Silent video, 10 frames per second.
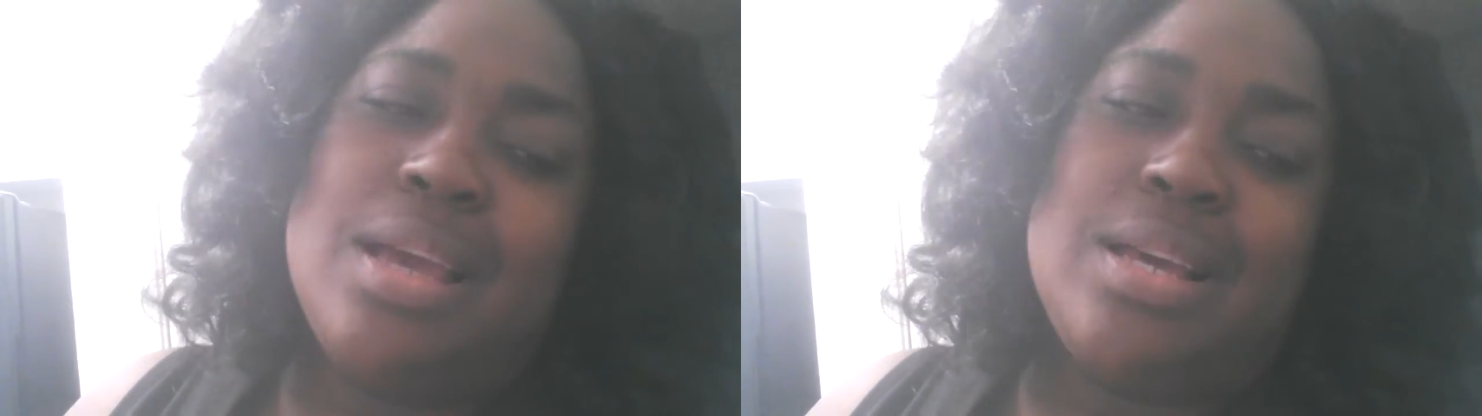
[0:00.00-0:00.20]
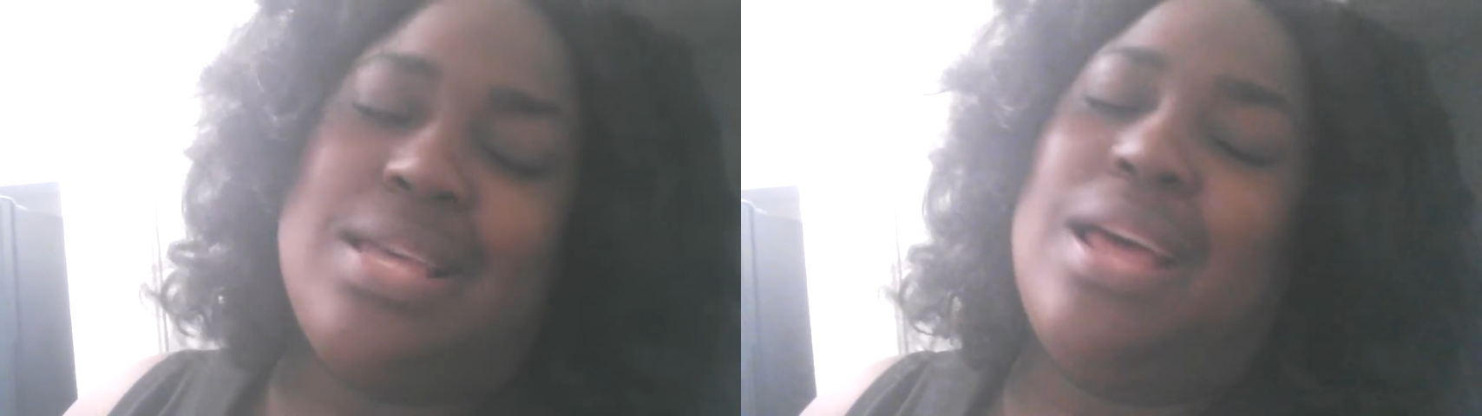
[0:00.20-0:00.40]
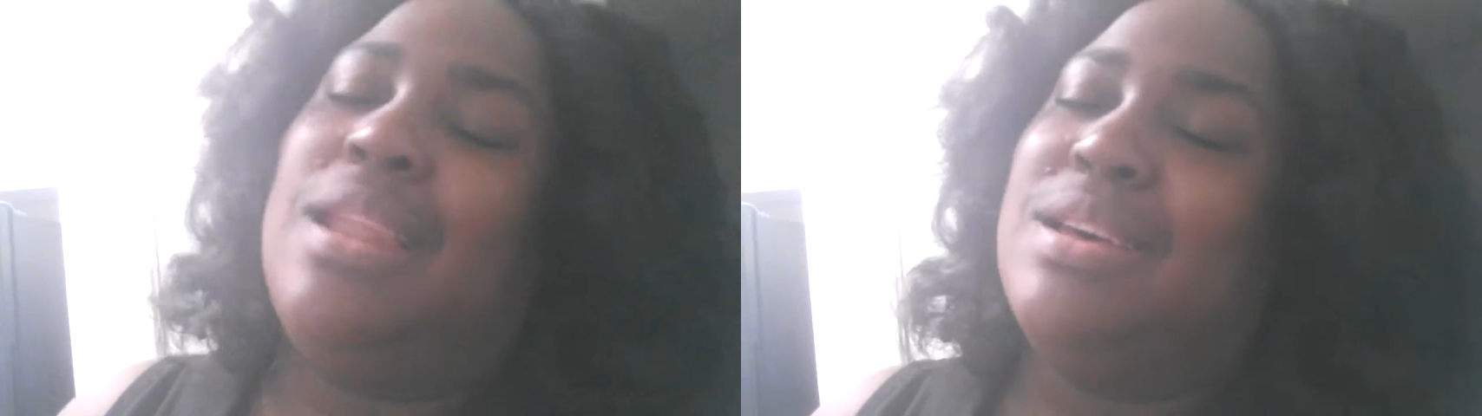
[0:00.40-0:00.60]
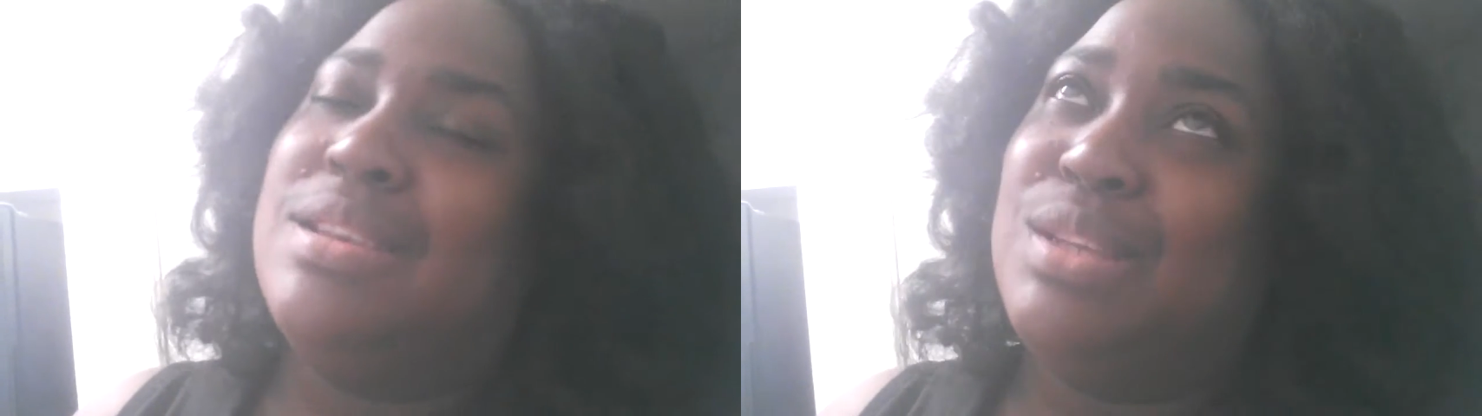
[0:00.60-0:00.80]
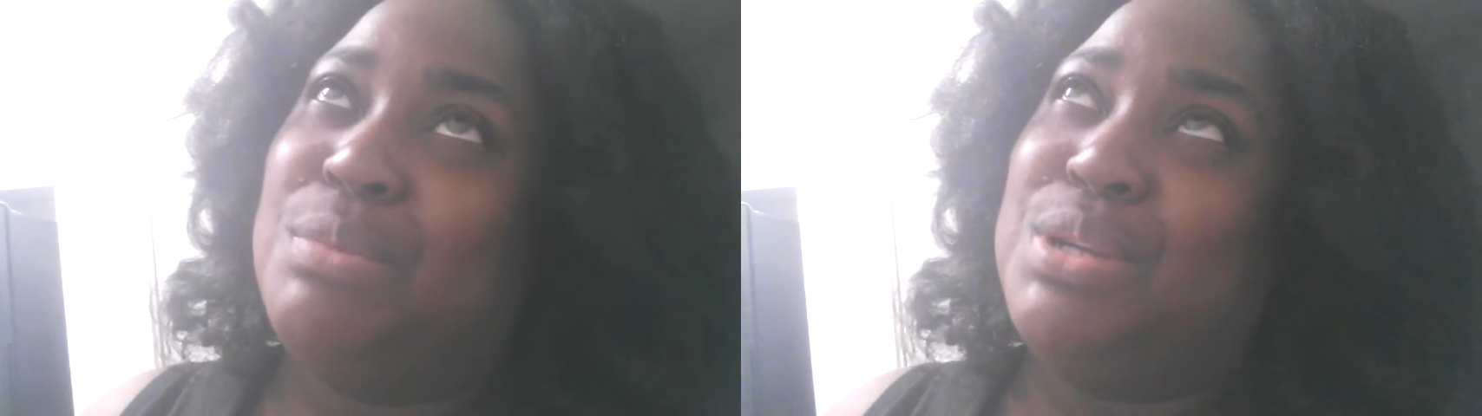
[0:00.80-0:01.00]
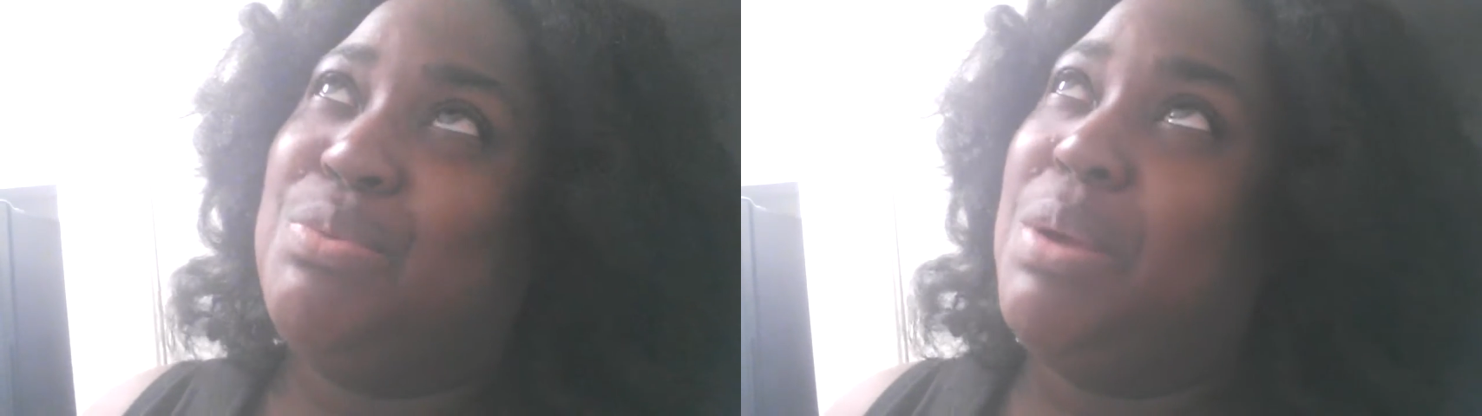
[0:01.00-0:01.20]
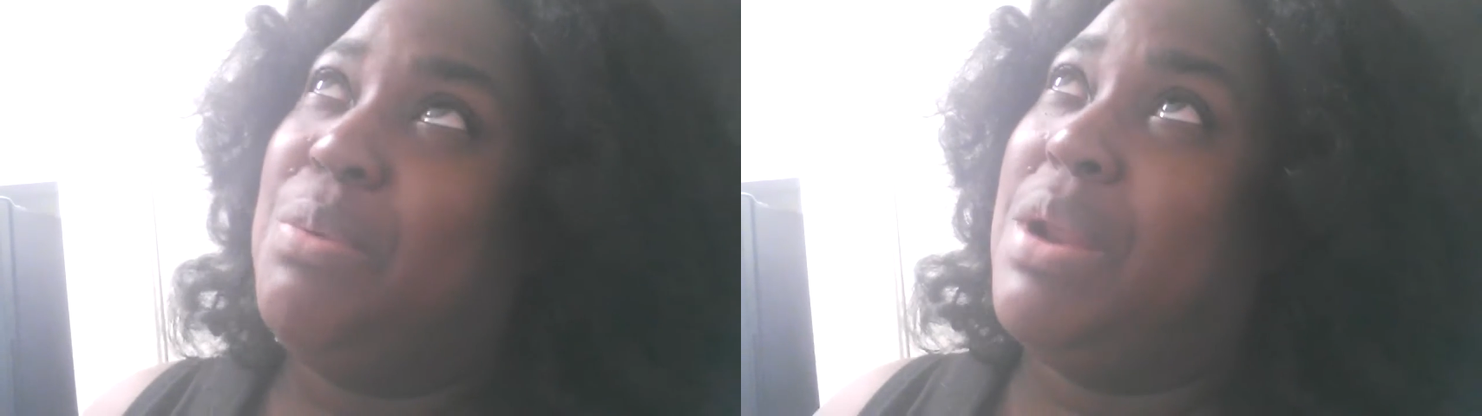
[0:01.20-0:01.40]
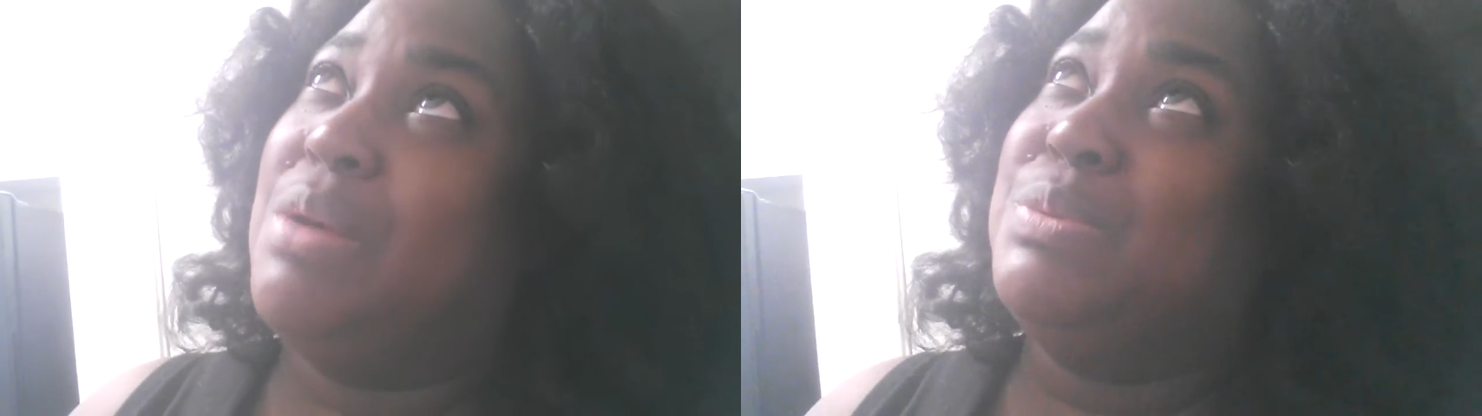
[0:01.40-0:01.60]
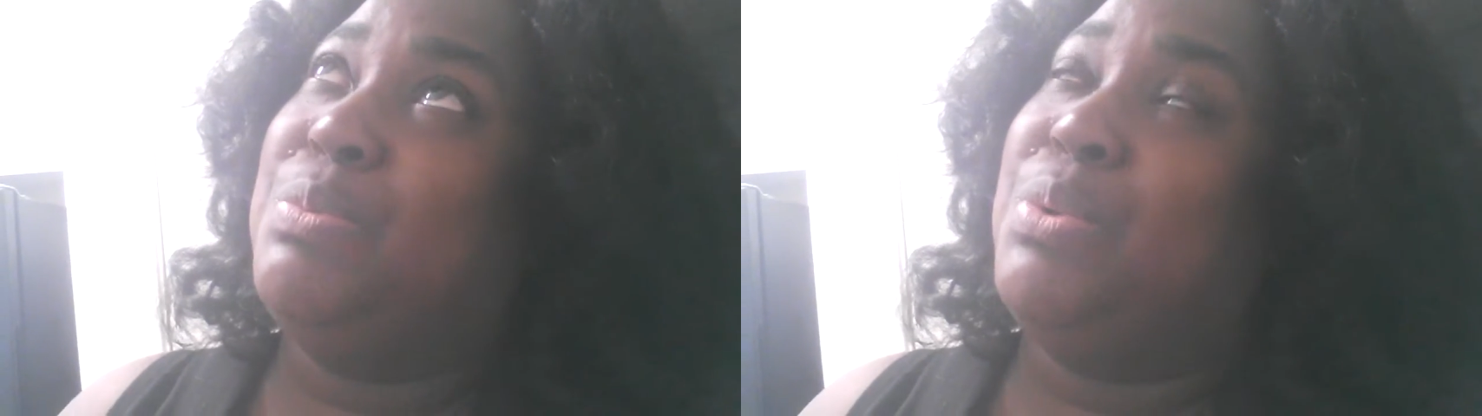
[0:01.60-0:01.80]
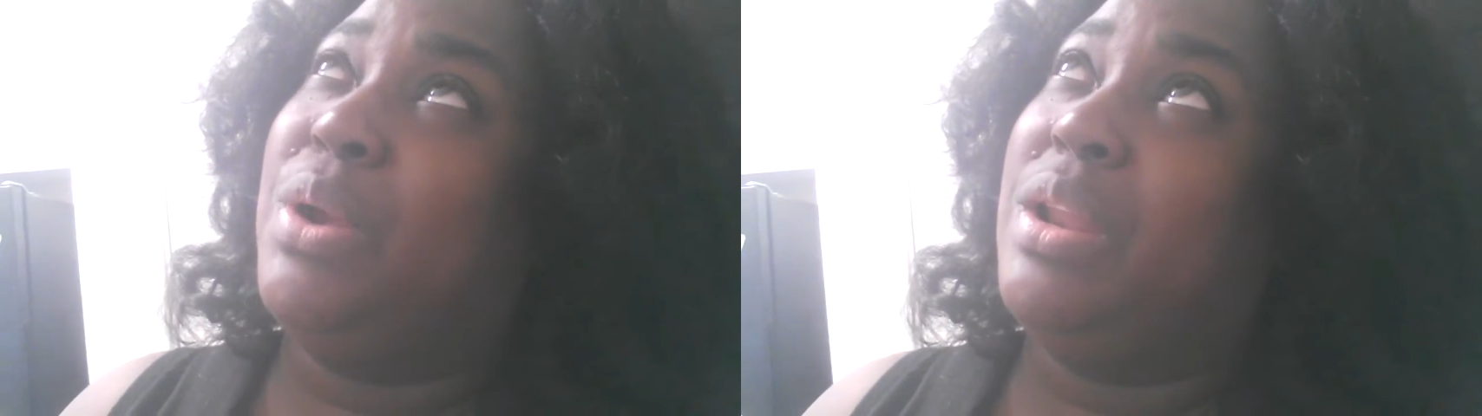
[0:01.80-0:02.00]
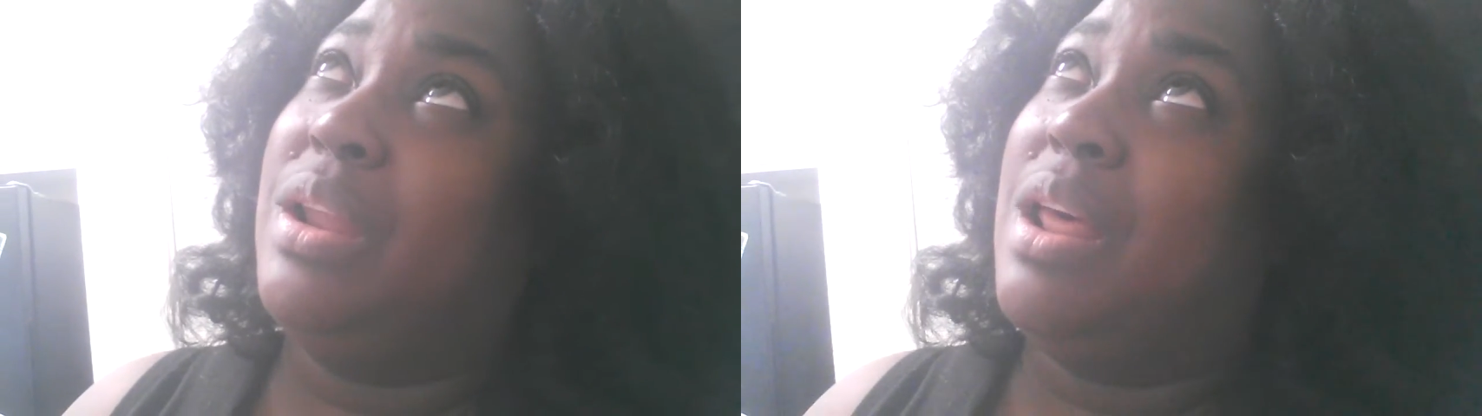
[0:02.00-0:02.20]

Because I lost so much weight when I was pregnant.